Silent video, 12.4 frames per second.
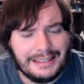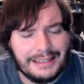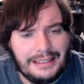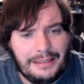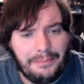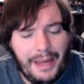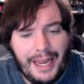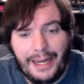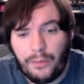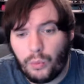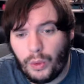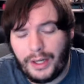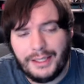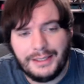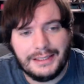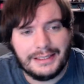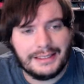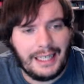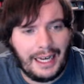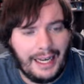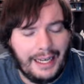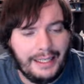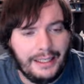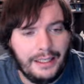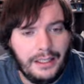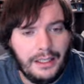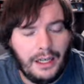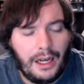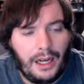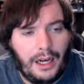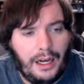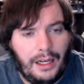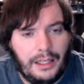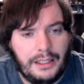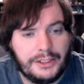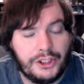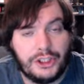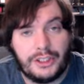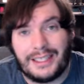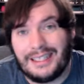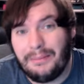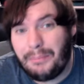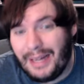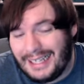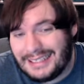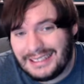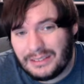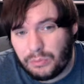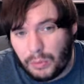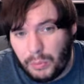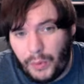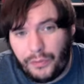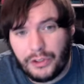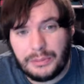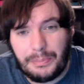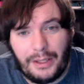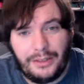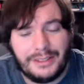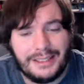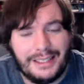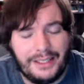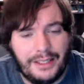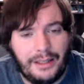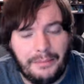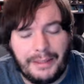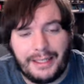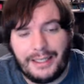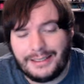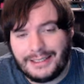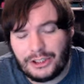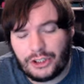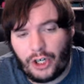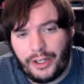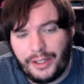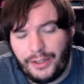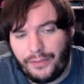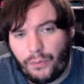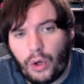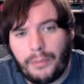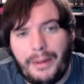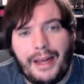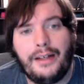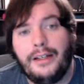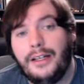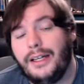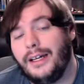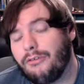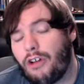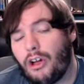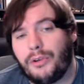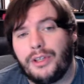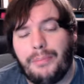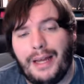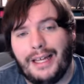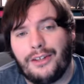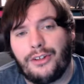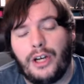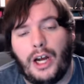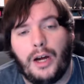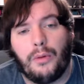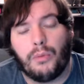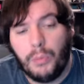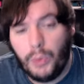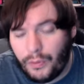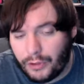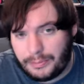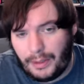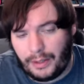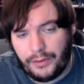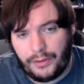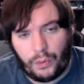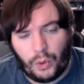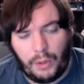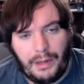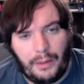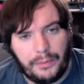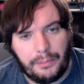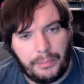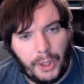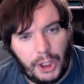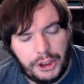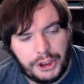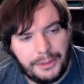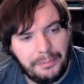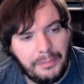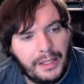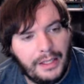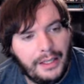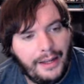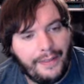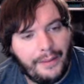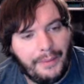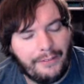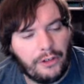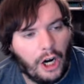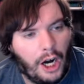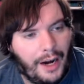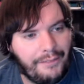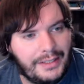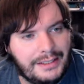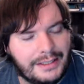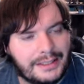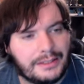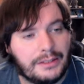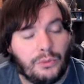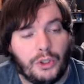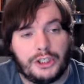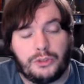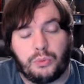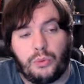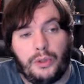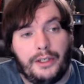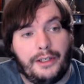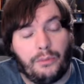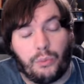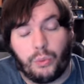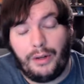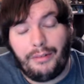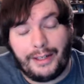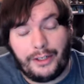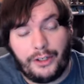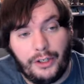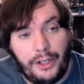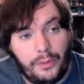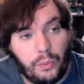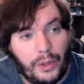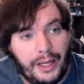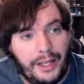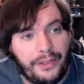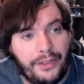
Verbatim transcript: in the main, one in the side. Uh, just like the best removal spells in, I mean, a discard in the format, along with the best removal spell in the format with push. Then we have our ovens, works really, really good with